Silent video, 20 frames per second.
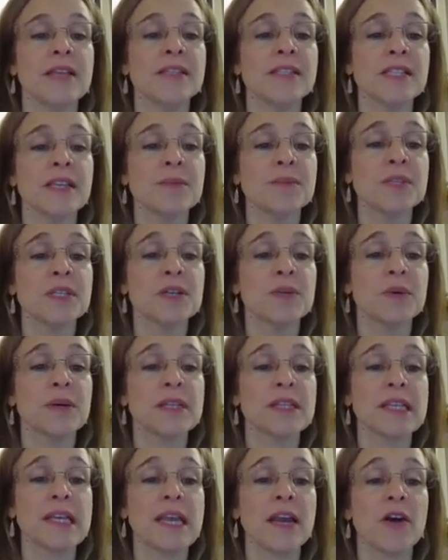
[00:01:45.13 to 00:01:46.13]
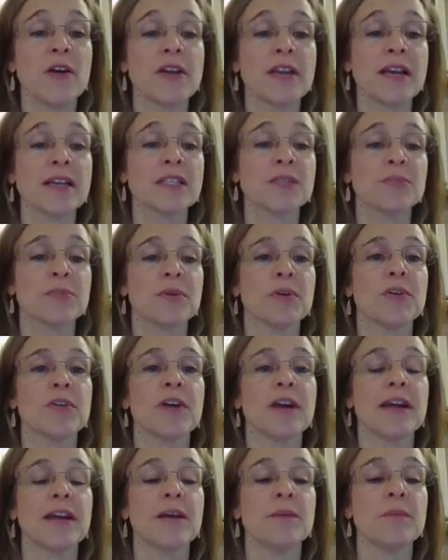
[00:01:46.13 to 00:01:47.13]
And subsequently, our next
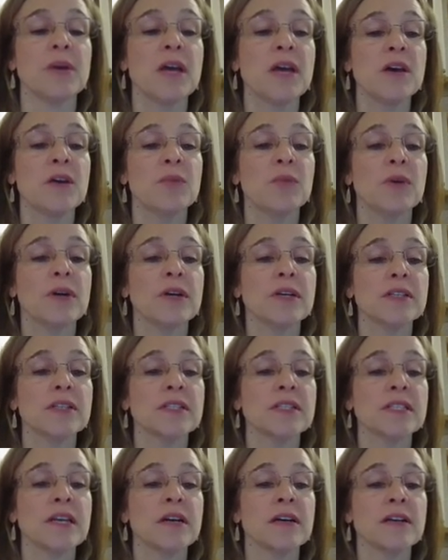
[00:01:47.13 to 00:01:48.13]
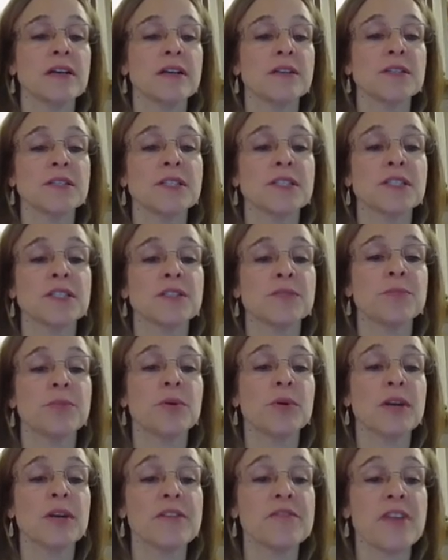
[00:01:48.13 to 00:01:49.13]
program was
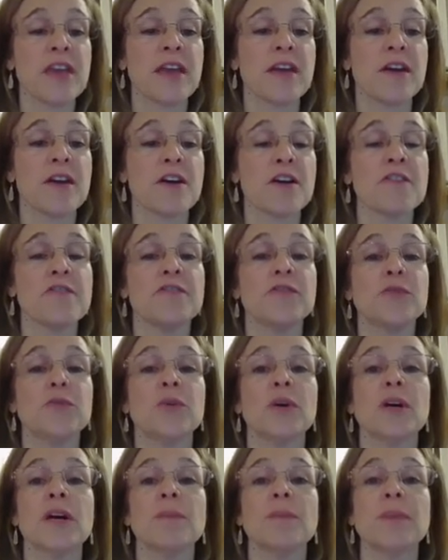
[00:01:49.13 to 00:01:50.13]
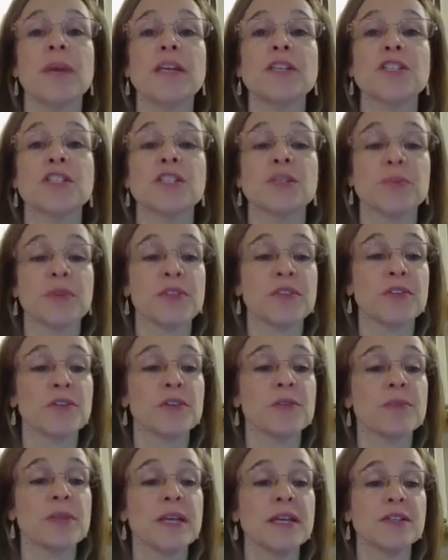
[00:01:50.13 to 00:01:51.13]
supportive care for patients with
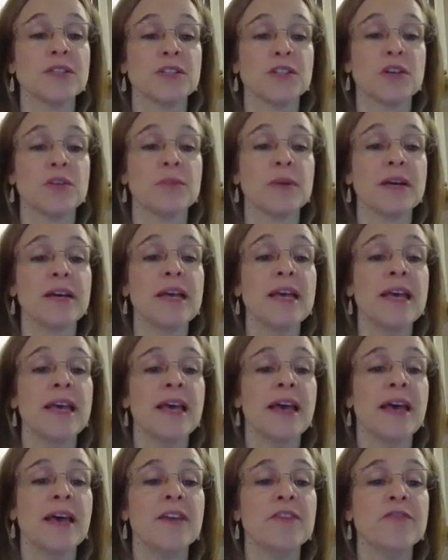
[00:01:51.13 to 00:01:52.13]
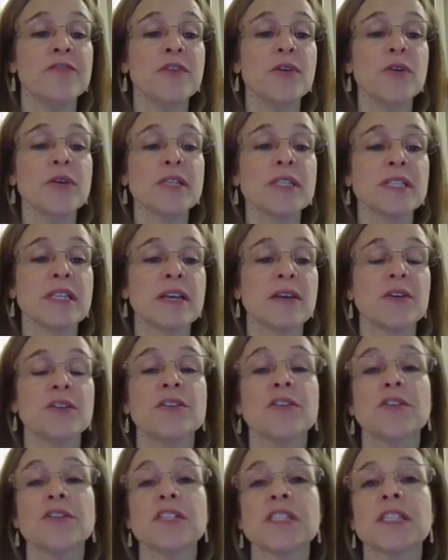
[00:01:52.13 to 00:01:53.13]
neuroblastoma and focusing
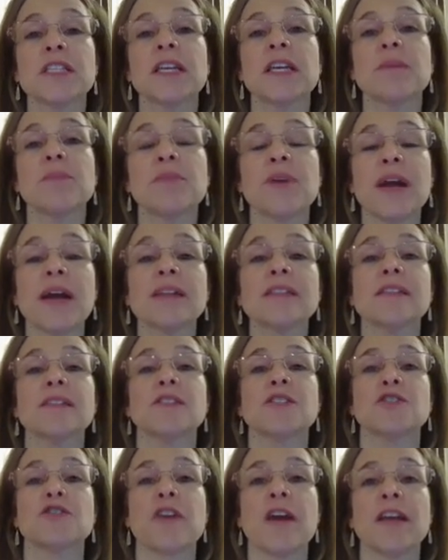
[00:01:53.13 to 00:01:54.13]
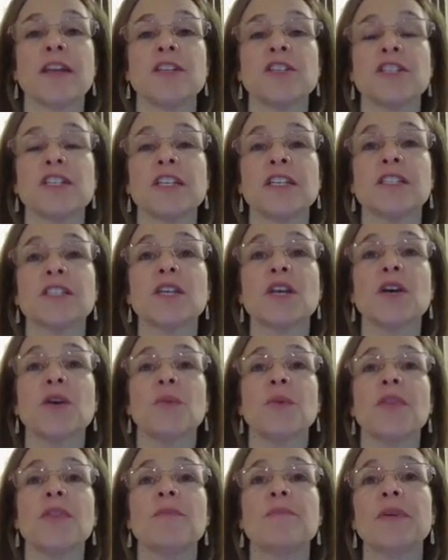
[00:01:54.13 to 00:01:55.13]
on nursing practice strategies
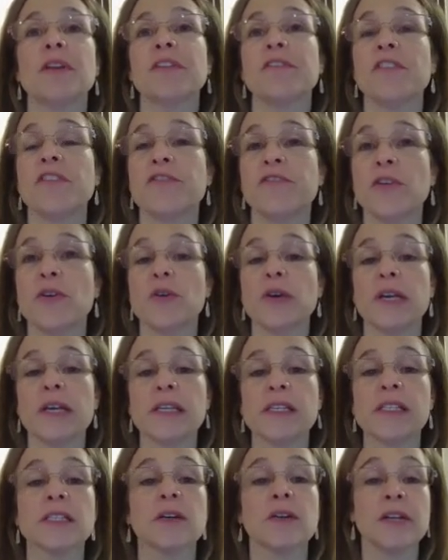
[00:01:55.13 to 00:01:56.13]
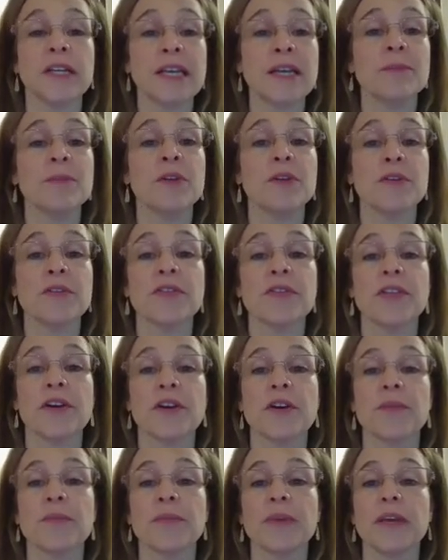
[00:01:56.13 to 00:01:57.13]
with a bit of a focus on
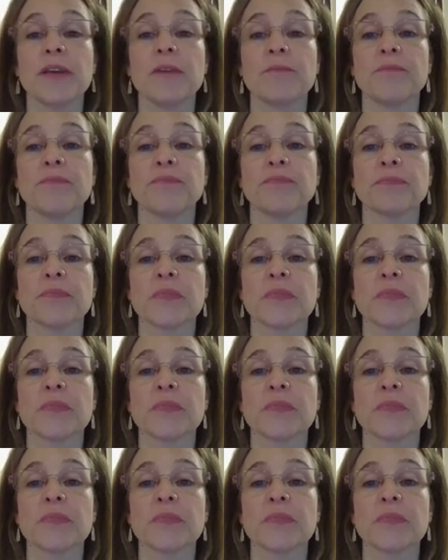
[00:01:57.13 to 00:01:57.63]
immunotherapy.